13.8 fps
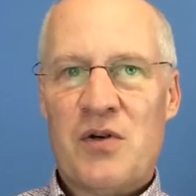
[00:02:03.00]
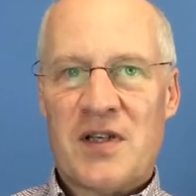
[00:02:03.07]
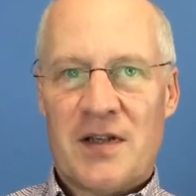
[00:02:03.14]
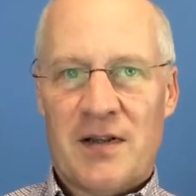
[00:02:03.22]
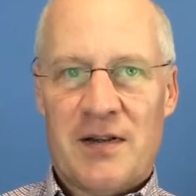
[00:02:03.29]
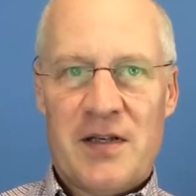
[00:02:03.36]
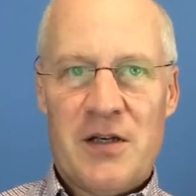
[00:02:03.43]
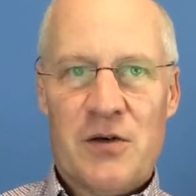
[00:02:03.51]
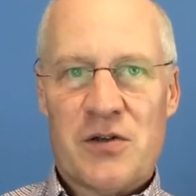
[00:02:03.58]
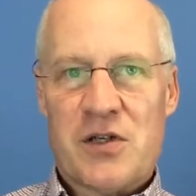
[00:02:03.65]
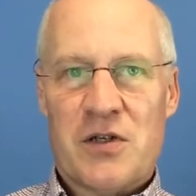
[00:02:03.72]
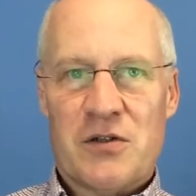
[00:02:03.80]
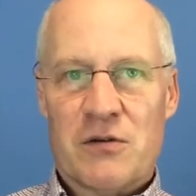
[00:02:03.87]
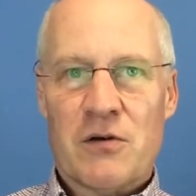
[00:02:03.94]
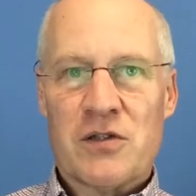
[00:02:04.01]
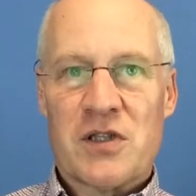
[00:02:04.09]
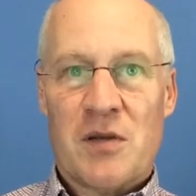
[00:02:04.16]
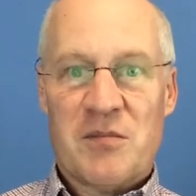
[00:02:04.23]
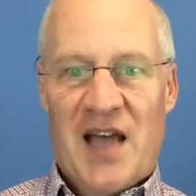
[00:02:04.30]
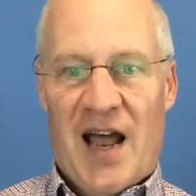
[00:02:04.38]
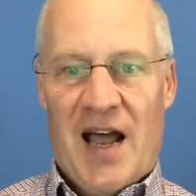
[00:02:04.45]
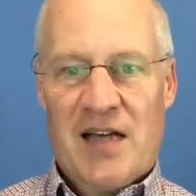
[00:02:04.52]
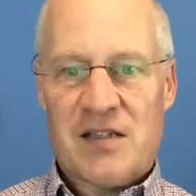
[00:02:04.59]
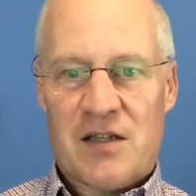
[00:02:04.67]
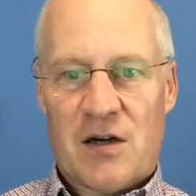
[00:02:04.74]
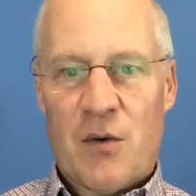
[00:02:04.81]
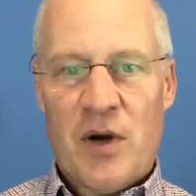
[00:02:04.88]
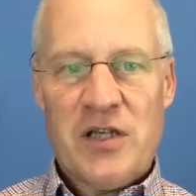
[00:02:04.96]
to the leaders in Jerusalem to ask
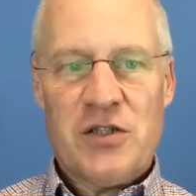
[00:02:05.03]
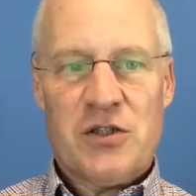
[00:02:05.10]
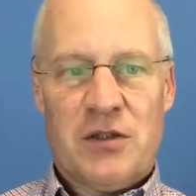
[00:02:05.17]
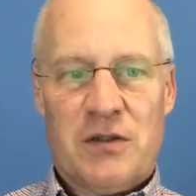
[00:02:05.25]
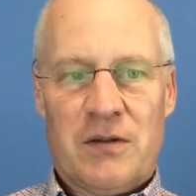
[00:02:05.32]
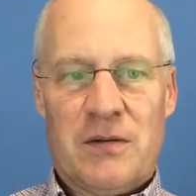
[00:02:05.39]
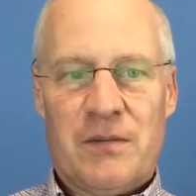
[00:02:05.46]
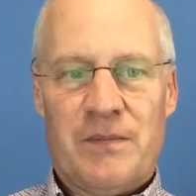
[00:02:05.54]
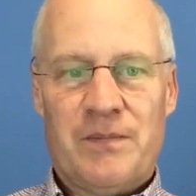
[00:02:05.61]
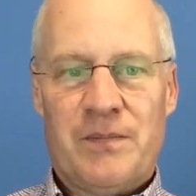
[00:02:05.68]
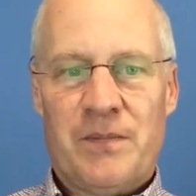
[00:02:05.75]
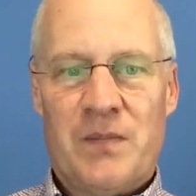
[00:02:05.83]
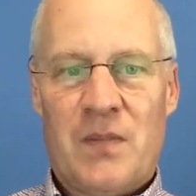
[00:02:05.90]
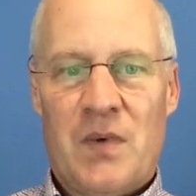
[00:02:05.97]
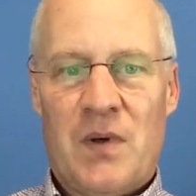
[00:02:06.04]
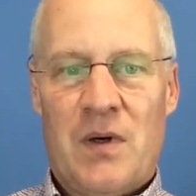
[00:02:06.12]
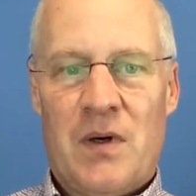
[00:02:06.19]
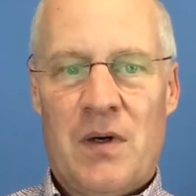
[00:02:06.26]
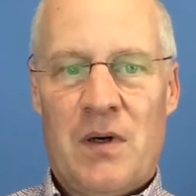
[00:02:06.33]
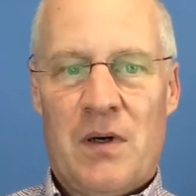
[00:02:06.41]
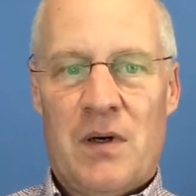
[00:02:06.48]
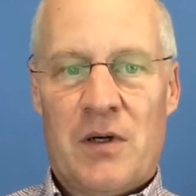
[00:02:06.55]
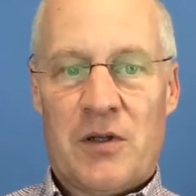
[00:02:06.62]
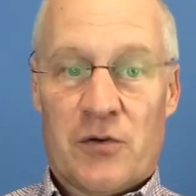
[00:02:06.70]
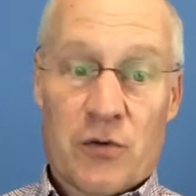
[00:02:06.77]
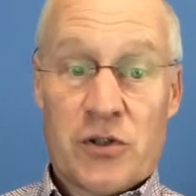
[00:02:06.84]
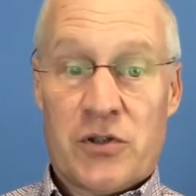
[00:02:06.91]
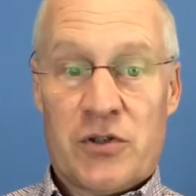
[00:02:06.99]
the question.
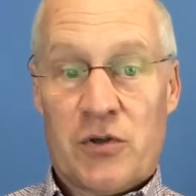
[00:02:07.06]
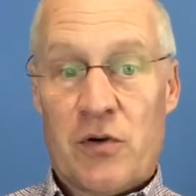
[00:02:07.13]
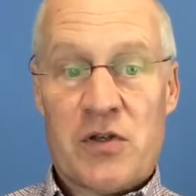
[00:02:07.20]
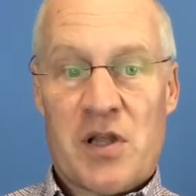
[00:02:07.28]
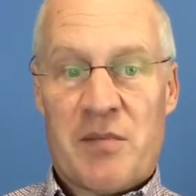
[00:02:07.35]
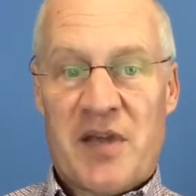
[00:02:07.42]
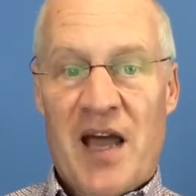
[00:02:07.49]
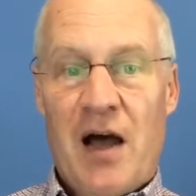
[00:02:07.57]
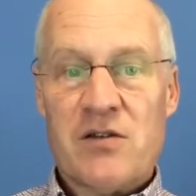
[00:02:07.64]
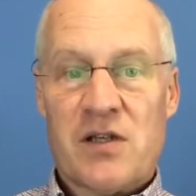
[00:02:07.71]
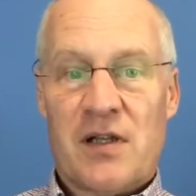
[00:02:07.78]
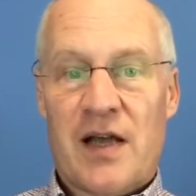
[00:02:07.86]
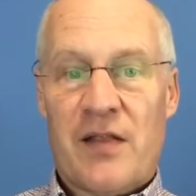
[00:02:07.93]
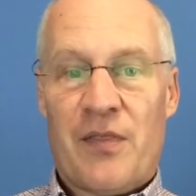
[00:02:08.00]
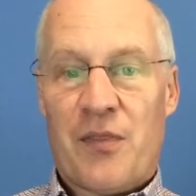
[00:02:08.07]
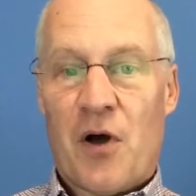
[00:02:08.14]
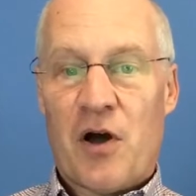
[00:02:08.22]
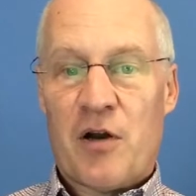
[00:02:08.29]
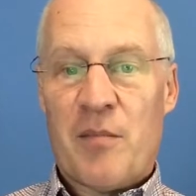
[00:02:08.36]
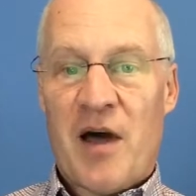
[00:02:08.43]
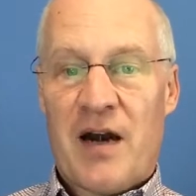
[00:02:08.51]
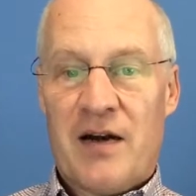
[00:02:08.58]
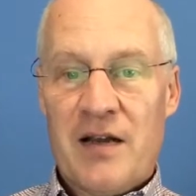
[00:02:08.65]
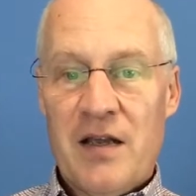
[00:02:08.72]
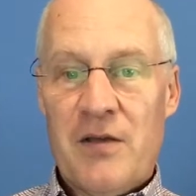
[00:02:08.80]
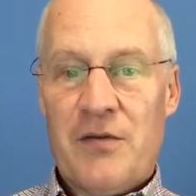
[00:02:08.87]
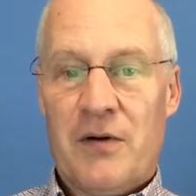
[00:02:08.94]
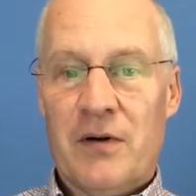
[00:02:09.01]
The Jerusalem council hadn't thought about it
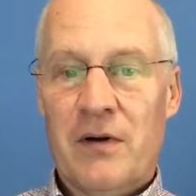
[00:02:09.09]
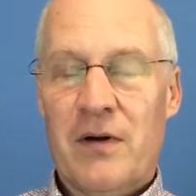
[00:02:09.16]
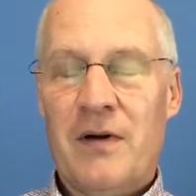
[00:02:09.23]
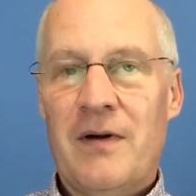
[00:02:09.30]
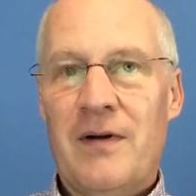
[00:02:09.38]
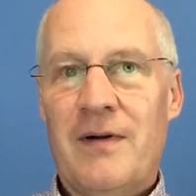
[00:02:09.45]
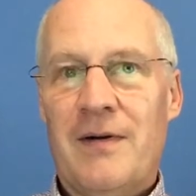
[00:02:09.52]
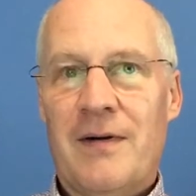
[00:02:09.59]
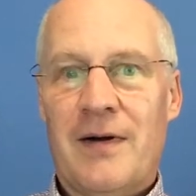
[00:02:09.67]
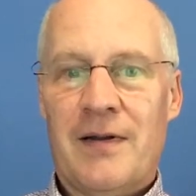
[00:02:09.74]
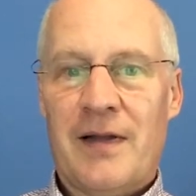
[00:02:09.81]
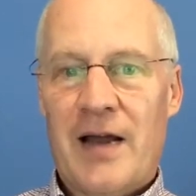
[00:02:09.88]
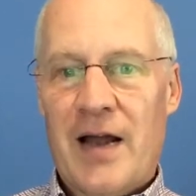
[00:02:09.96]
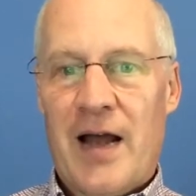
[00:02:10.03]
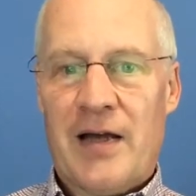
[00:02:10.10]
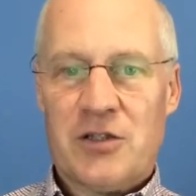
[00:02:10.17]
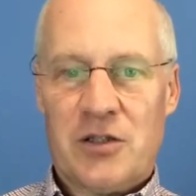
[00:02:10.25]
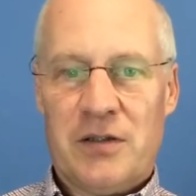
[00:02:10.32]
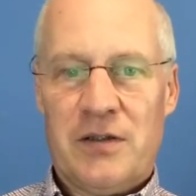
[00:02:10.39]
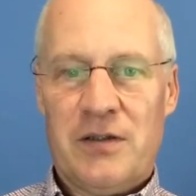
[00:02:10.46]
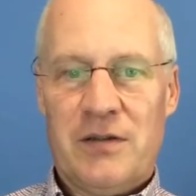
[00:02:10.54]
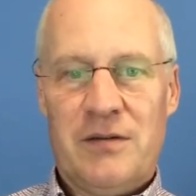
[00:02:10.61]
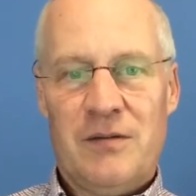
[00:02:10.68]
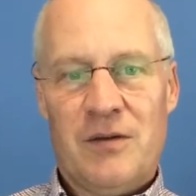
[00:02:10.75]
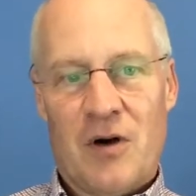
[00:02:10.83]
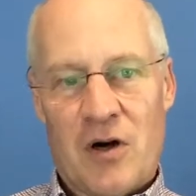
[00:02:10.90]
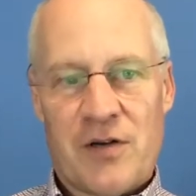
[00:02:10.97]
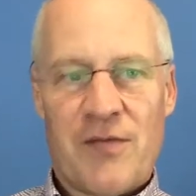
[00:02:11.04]
either, and they actually
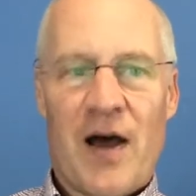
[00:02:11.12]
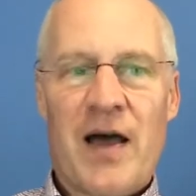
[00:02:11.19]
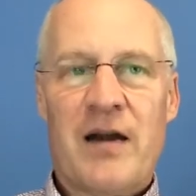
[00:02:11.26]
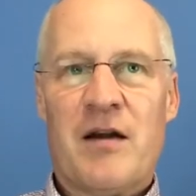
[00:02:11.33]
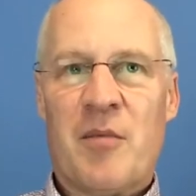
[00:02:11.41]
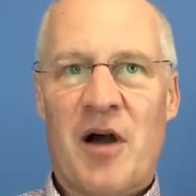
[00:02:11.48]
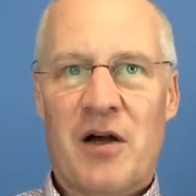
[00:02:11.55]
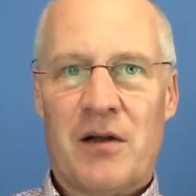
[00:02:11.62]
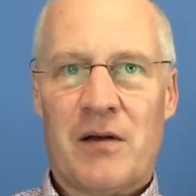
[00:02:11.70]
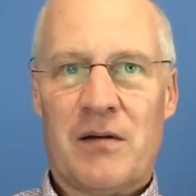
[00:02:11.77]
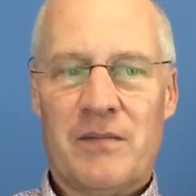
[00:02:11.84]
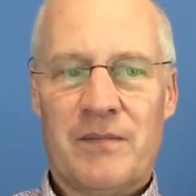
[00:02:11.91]
are divided about it.